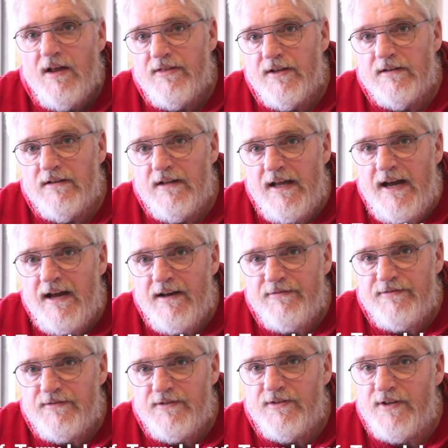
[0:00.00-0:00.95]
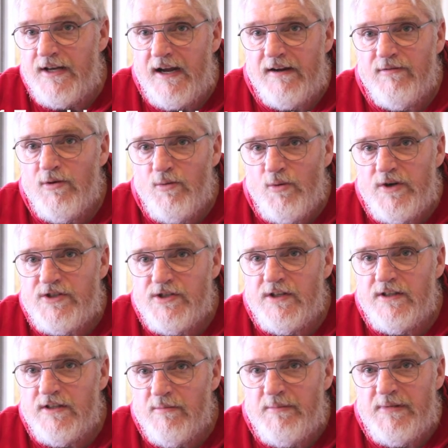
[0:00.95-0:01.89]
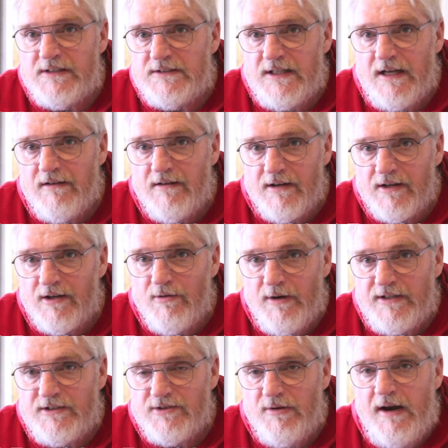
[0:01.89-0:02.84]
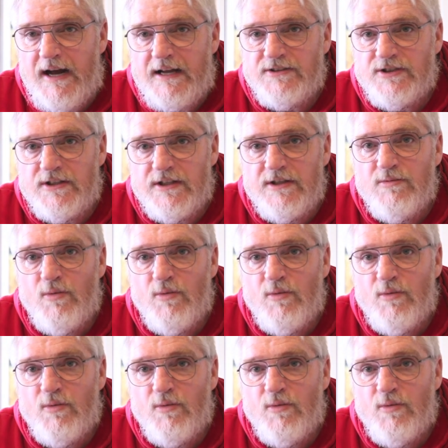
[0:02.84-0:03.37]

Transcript: The left, never wishing to miss out on a great tragedy,